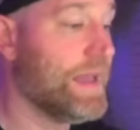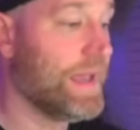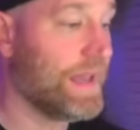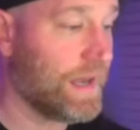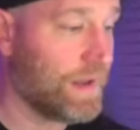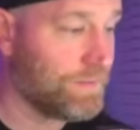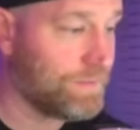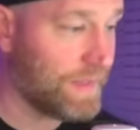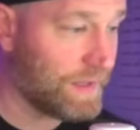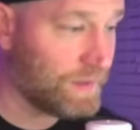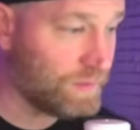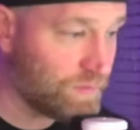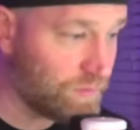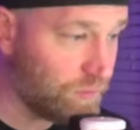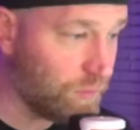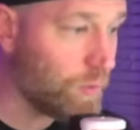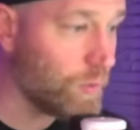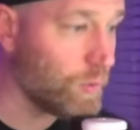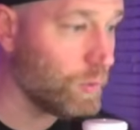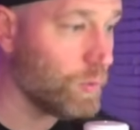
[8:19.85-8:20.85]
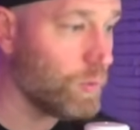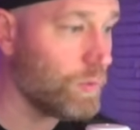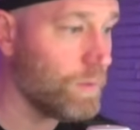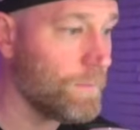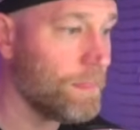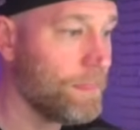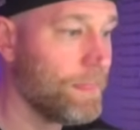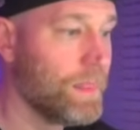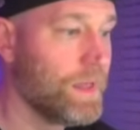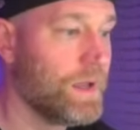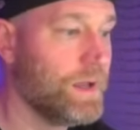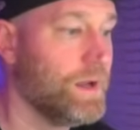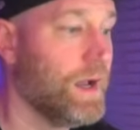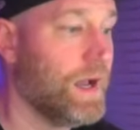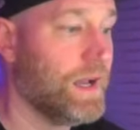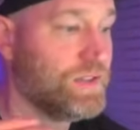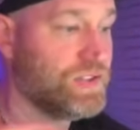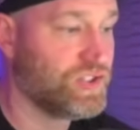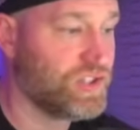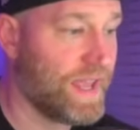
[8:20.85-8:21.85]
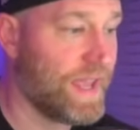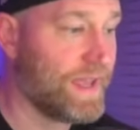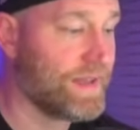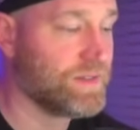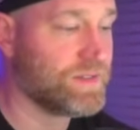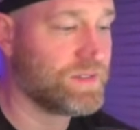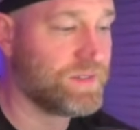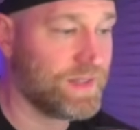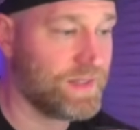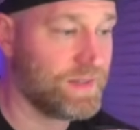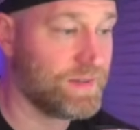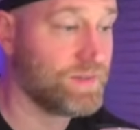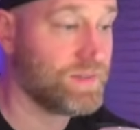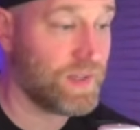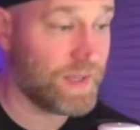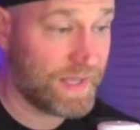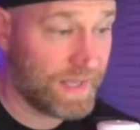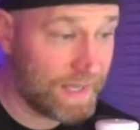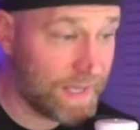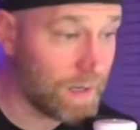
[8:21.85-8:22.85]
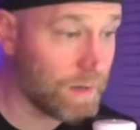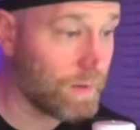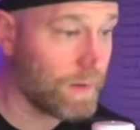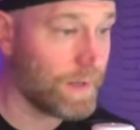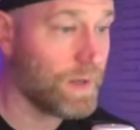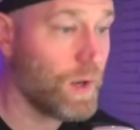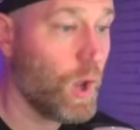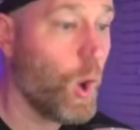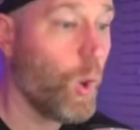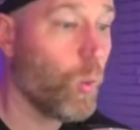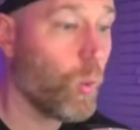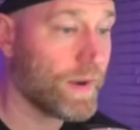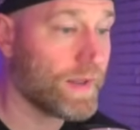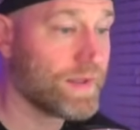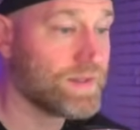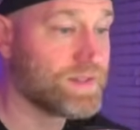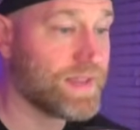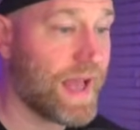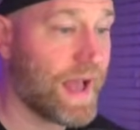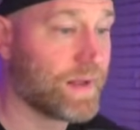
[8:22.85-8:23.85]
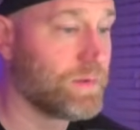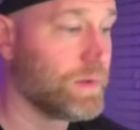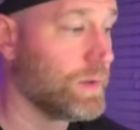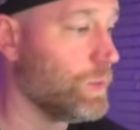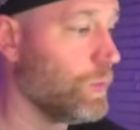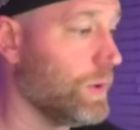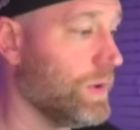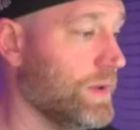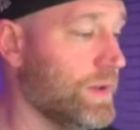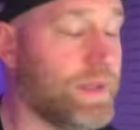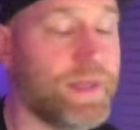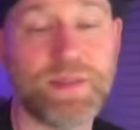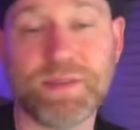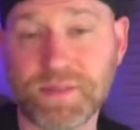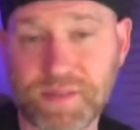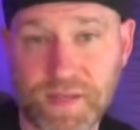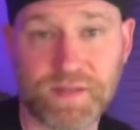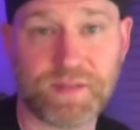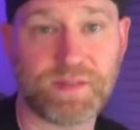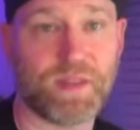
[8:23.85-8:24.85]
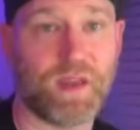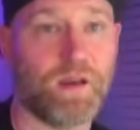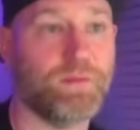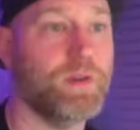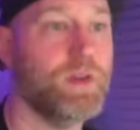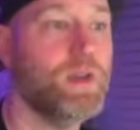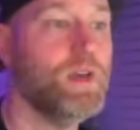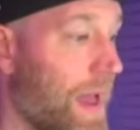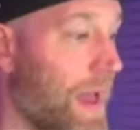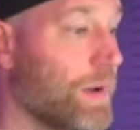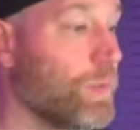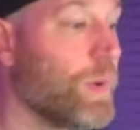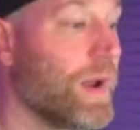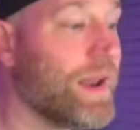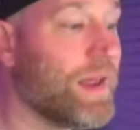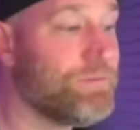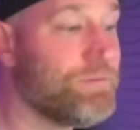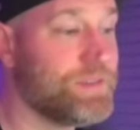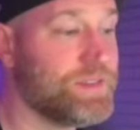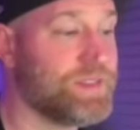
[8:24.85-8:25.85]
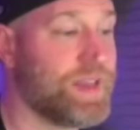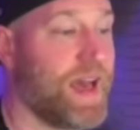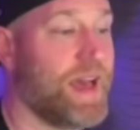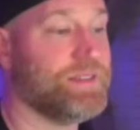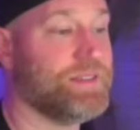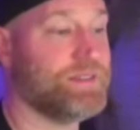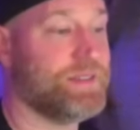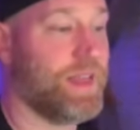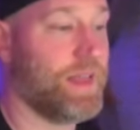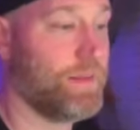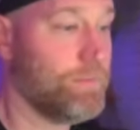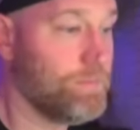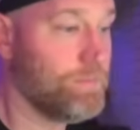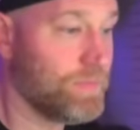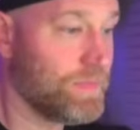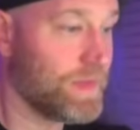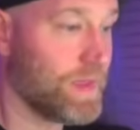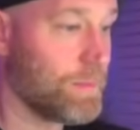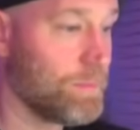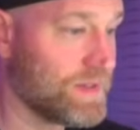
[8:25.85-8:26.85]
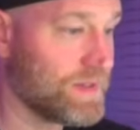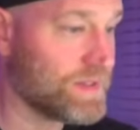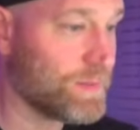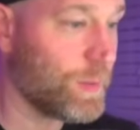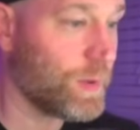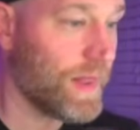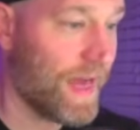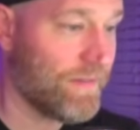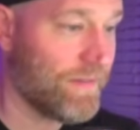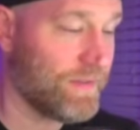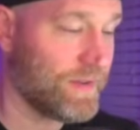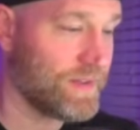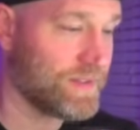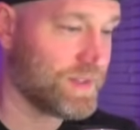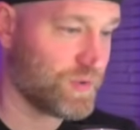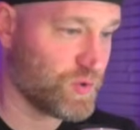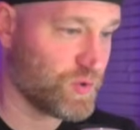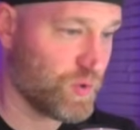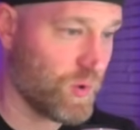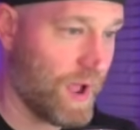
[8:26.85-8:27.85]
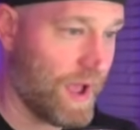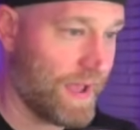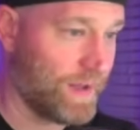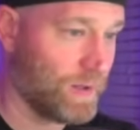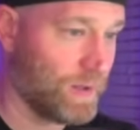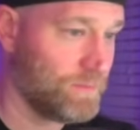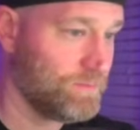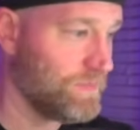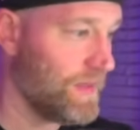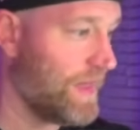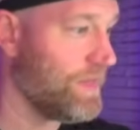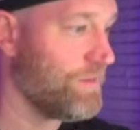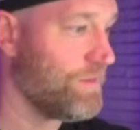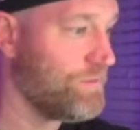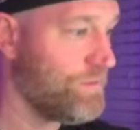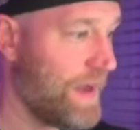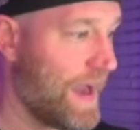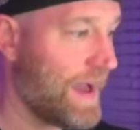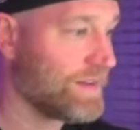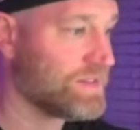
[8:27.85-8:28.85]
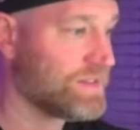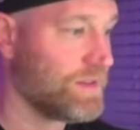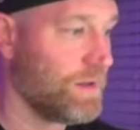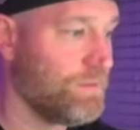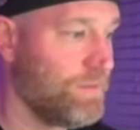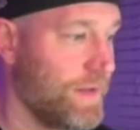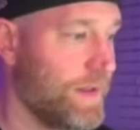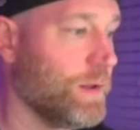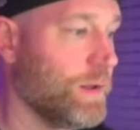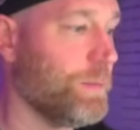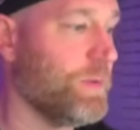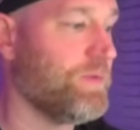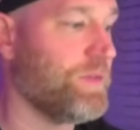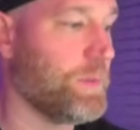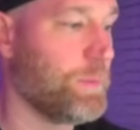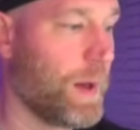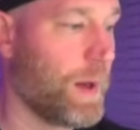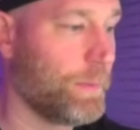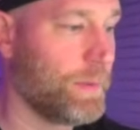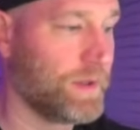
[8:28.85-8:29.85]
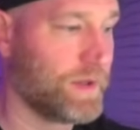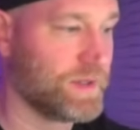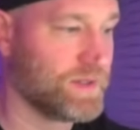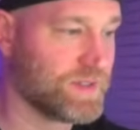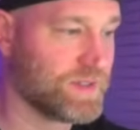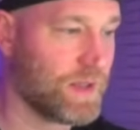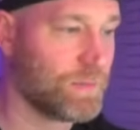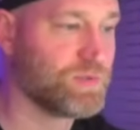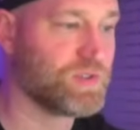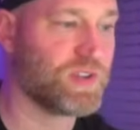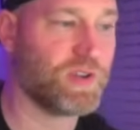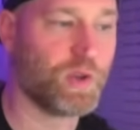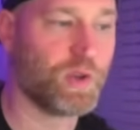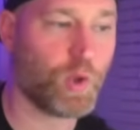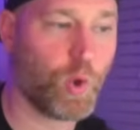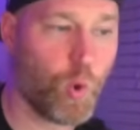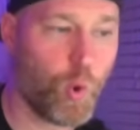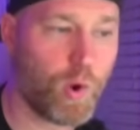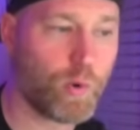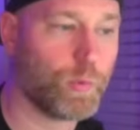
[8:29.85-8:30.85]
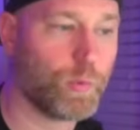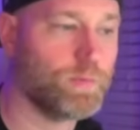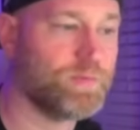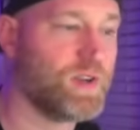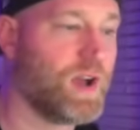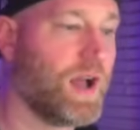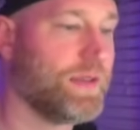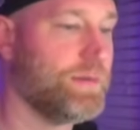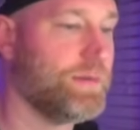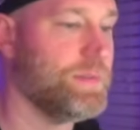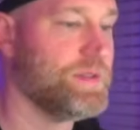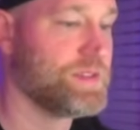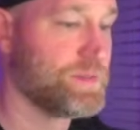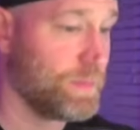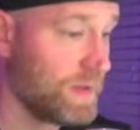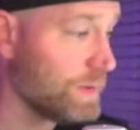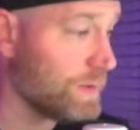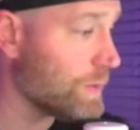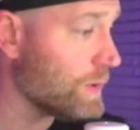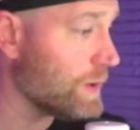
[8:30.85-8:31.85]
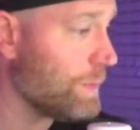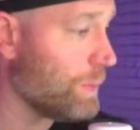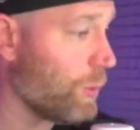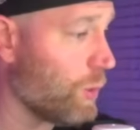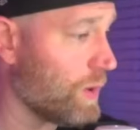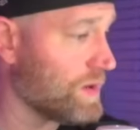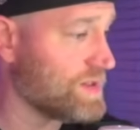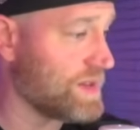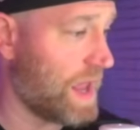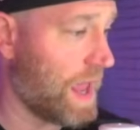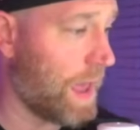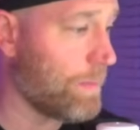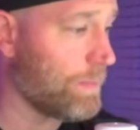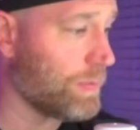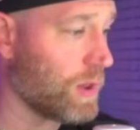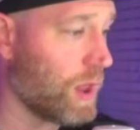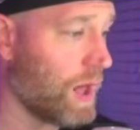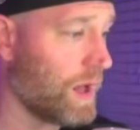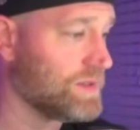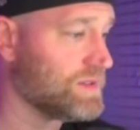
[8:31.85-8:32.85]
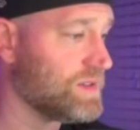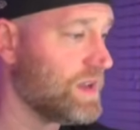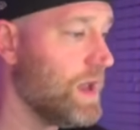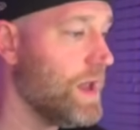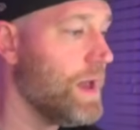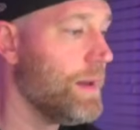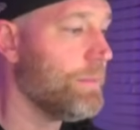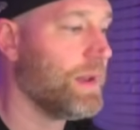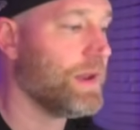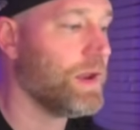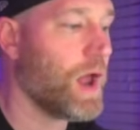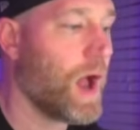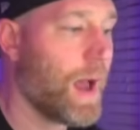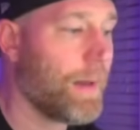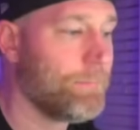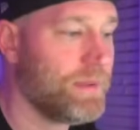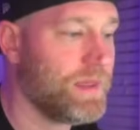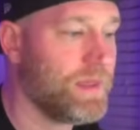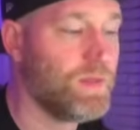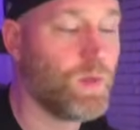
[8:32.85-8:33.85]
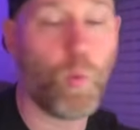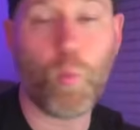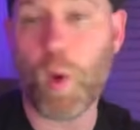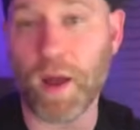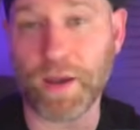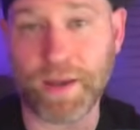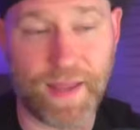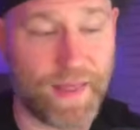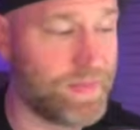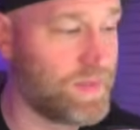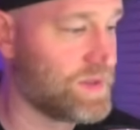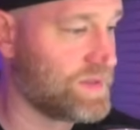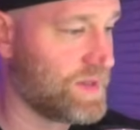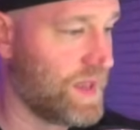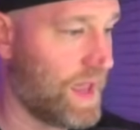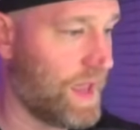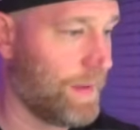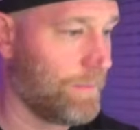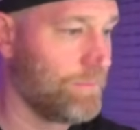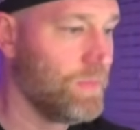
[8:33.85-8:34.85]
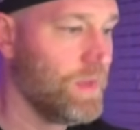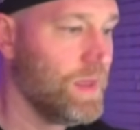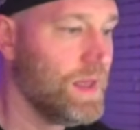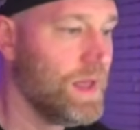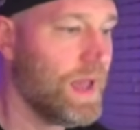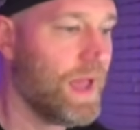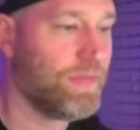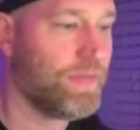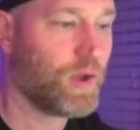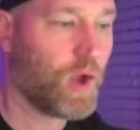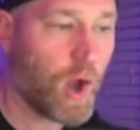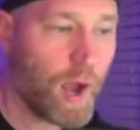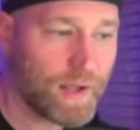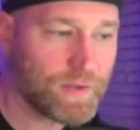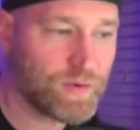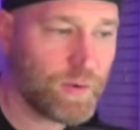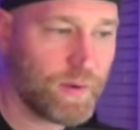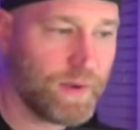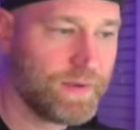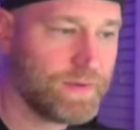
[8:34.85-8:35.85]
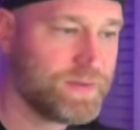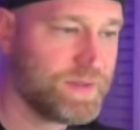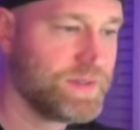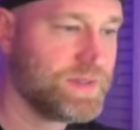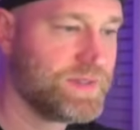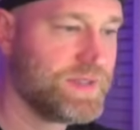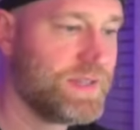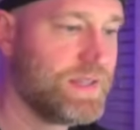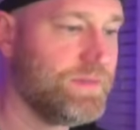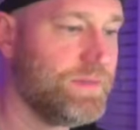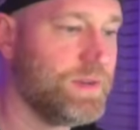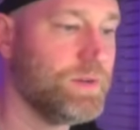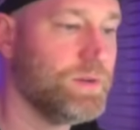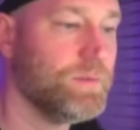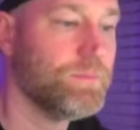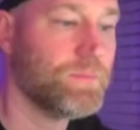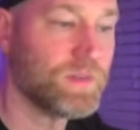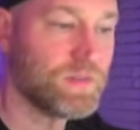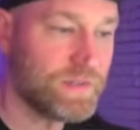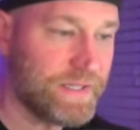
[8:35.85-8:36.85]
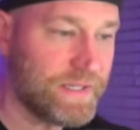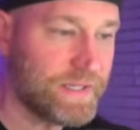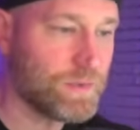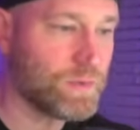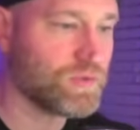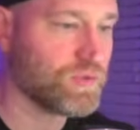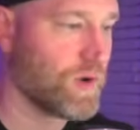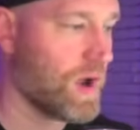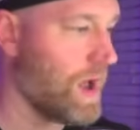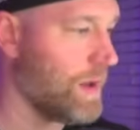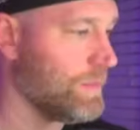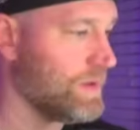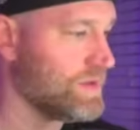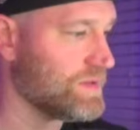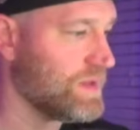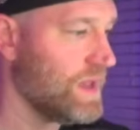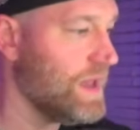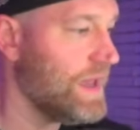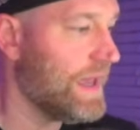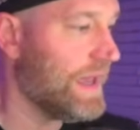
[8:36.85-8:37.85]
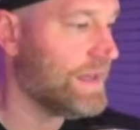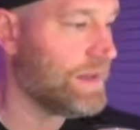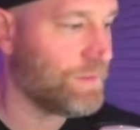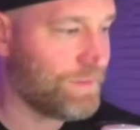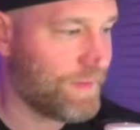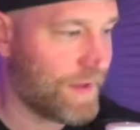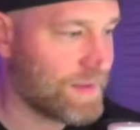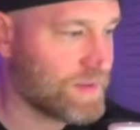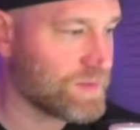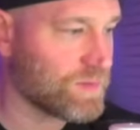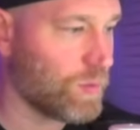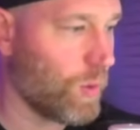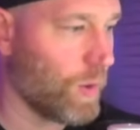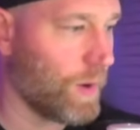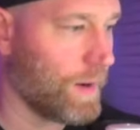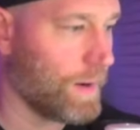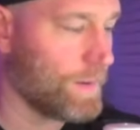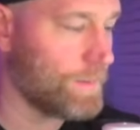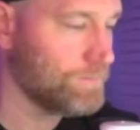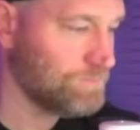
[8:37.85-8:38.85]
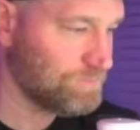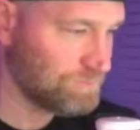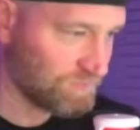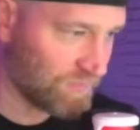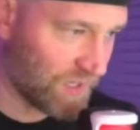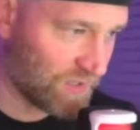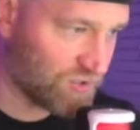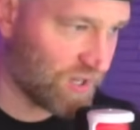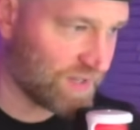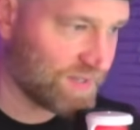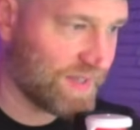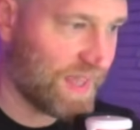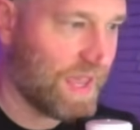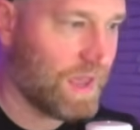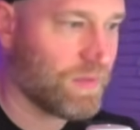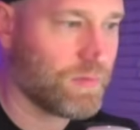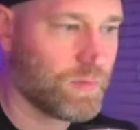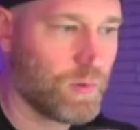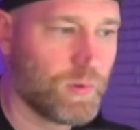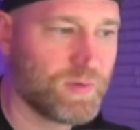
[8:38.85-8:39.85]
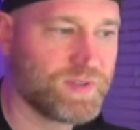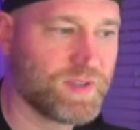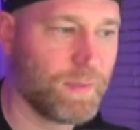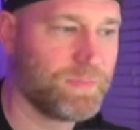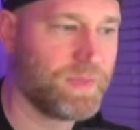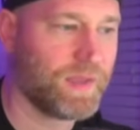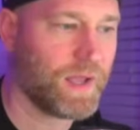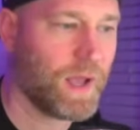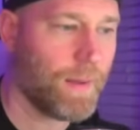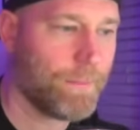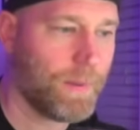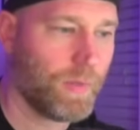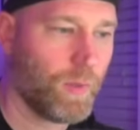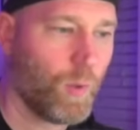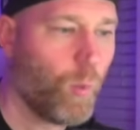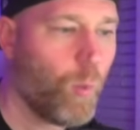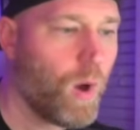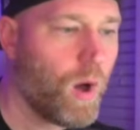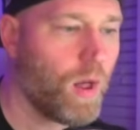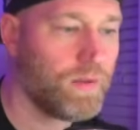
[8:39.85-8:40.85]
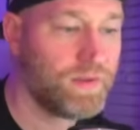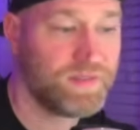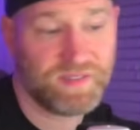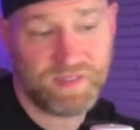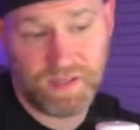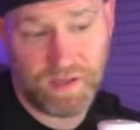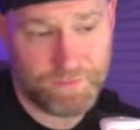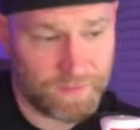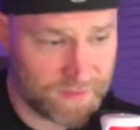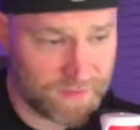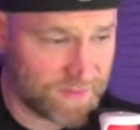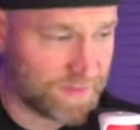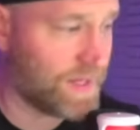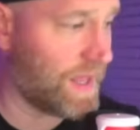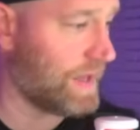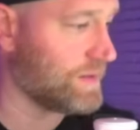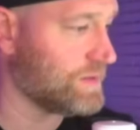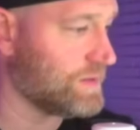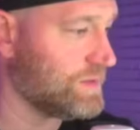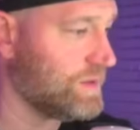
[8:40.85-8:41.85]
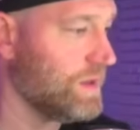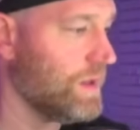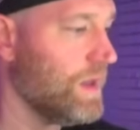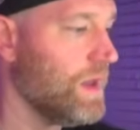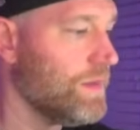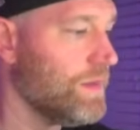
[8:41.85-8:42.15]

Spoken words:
And if they do, a chance to hear it, what exactly will it consist of? Medwed emphasized that the admissible evidence at trial and the facts available for public consumption in the courtroom documents, media reports, and blogs may not be the one and the same. And the contrary to the TV legal dramas, a defense lawyer just can't throw something up on the wall and see if it sticks.